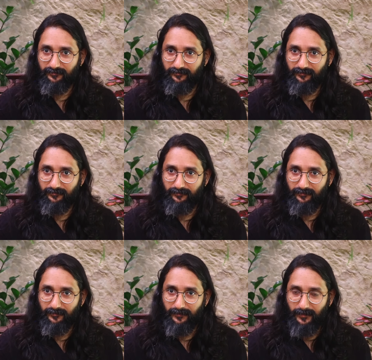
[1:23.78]

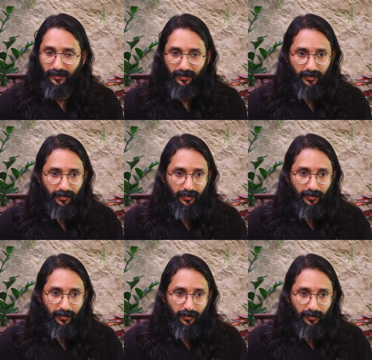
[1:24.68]

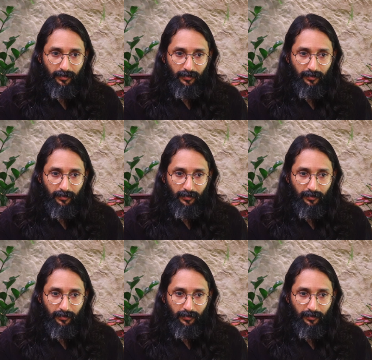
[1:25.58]
Nobody speaks.